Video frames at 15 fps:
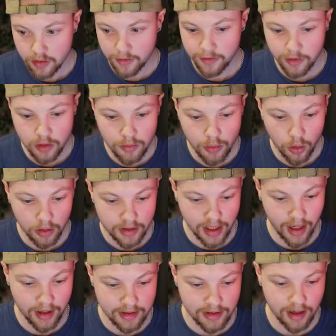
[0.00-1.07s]
a few more
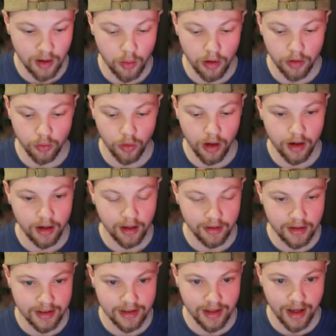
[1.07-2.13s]
tests that I want to run at
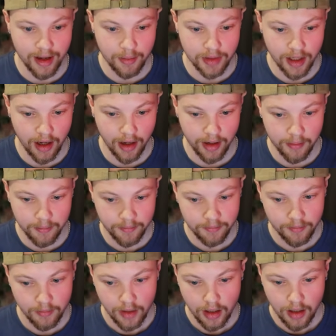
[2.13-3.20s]
the same time.
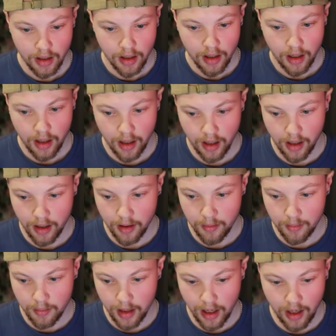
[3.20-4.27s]

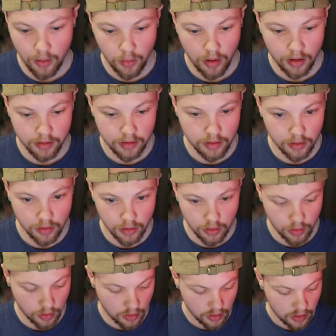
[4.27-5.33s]
I want
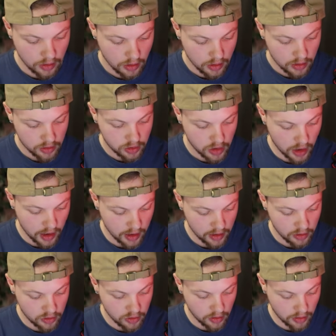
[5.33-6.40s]
to
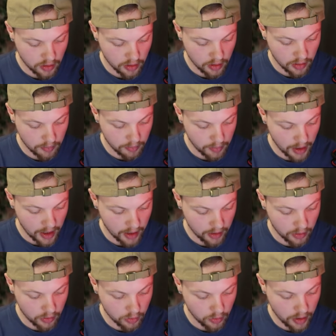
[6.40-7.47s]
change the
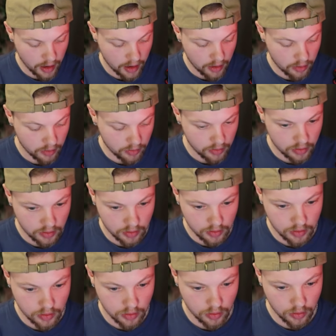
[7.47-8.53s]
background
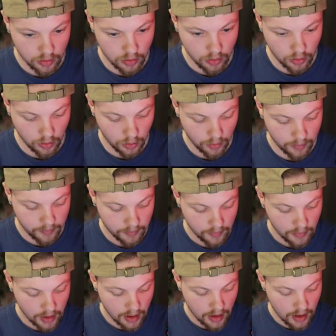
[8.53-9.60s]
to
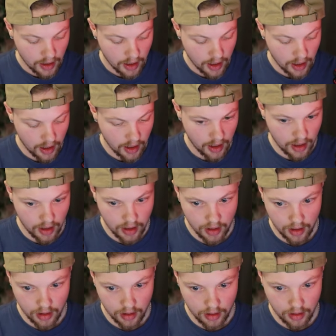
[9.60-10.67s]

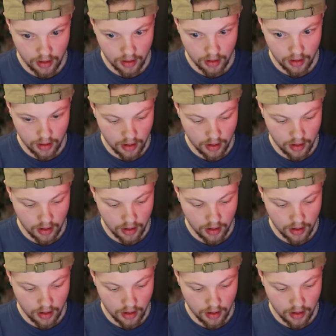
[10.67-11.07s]
a